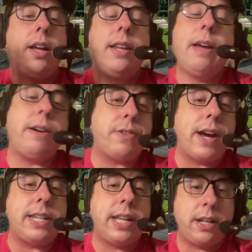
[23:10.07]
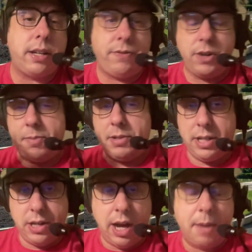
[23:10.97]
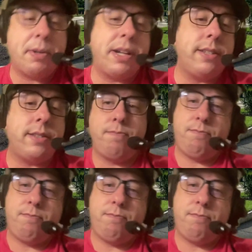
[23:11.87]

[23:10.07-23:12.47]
Now, I tried to get it confirmed, did not, because,